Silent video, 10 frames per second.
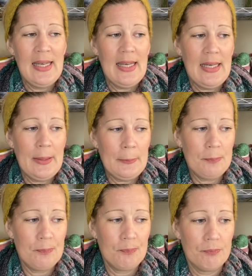
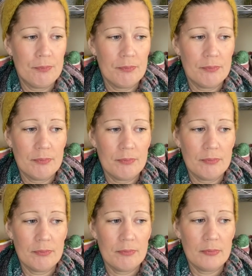Um,
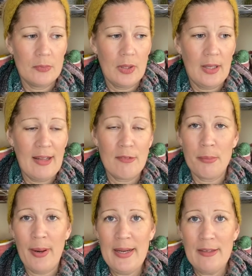I'll have a
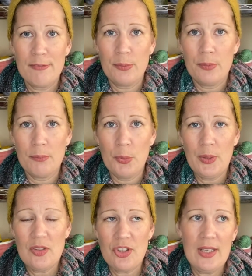break for
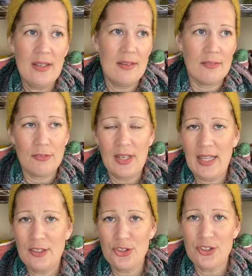morning tea and for
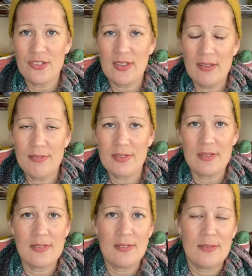lunch and stuff and
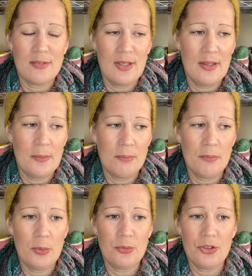um,
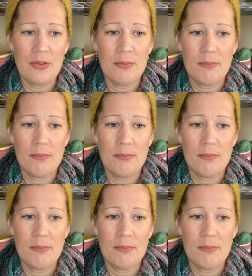we'll do,